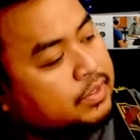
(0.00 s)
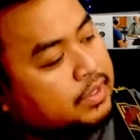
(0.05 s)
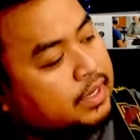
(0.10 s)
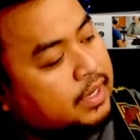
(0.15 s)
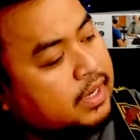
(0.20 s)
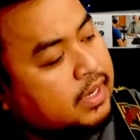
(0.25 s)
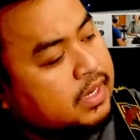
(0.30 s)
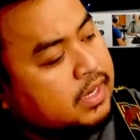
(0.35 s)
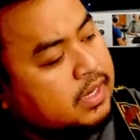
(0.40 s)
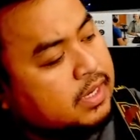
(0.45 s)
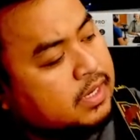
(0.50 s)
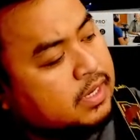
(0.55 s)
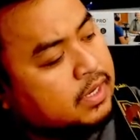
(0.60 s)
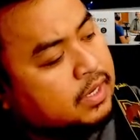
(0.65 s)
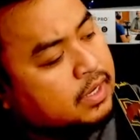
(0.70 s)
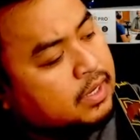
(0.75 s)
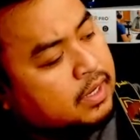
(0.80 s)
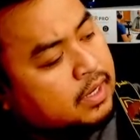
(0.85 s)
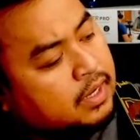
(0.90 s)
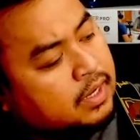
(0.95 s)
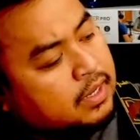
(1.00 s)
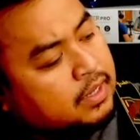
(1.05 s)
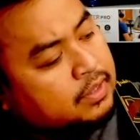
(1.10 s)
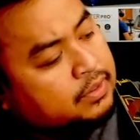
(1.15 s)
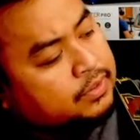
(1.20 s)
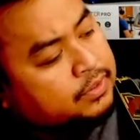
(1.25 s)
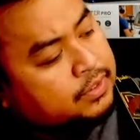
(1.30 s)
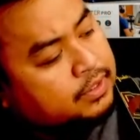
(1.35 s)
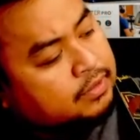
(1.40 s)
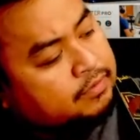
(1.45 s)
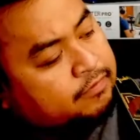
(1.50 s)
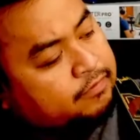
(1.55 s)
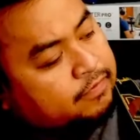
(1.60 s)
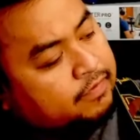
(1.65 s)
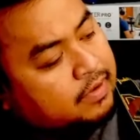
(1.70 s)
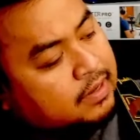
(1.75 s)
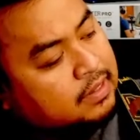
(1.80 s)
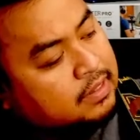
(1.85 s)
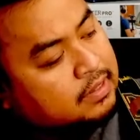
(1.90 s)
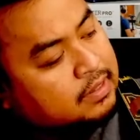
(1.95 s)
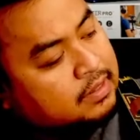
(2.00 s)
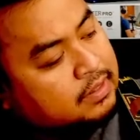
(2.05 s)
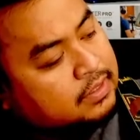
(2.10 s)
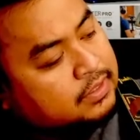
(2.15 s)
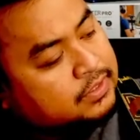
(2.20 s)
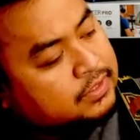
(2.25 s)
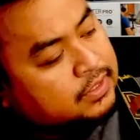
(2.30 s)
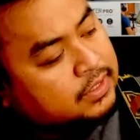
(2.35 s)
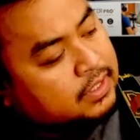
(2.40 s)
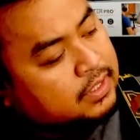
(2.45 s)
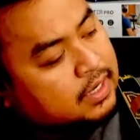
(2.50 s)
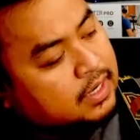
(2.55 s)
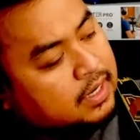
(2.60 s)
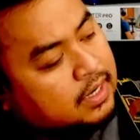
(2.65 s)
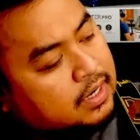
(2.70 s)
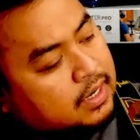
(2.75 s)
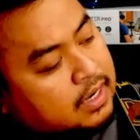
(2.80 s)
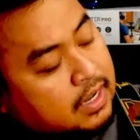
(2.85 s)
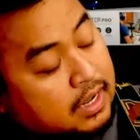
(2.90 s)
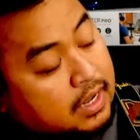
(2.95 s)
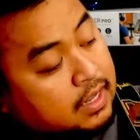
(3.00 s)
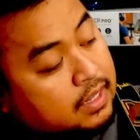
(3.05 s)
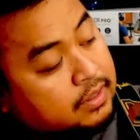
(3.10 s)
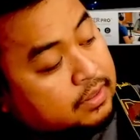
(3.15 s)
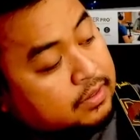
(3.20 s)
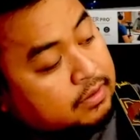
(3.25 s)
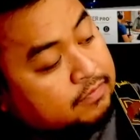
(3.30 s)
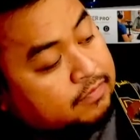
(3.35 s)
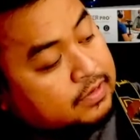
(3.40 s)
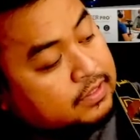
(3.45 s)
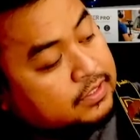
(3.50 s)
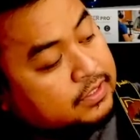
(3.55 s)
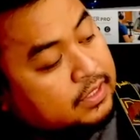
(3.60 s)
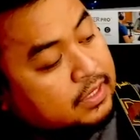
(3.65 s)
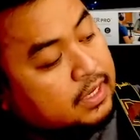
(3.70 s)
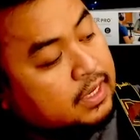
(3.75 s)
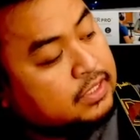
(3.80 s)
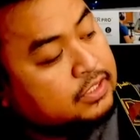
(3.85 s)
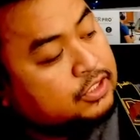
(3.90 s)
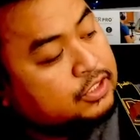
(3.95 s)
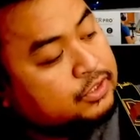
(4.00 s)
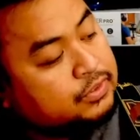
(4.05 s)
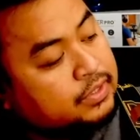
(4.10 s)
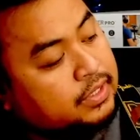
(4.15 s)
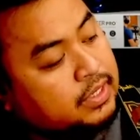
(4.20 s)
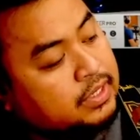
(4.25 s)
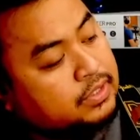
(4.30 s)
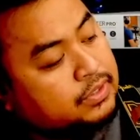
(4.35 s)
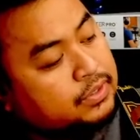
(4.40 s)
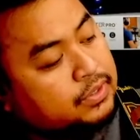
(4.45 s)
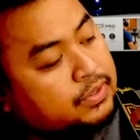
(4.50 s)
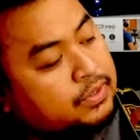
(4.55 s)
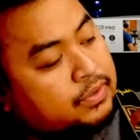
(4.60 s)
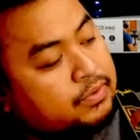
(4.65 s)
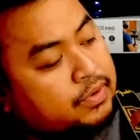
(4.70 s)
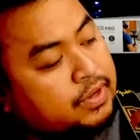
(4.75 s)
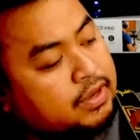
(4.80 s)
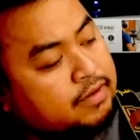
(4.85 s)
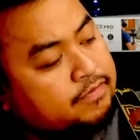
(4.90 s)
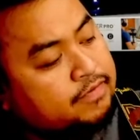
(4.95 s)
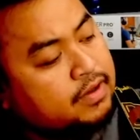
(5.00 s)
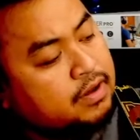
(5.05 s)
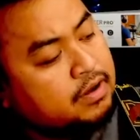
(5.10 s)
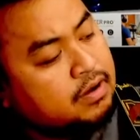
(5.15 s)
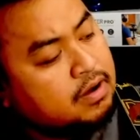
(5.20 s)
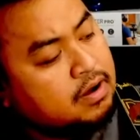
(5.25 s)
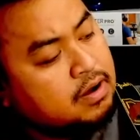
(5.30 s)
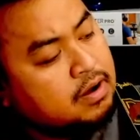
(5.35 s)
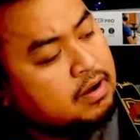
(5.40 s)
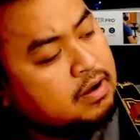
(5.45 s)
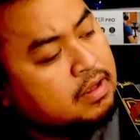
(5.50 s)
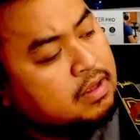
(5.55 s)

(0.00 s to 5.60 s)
Okay third fret second uh, third fret second string to your ring finger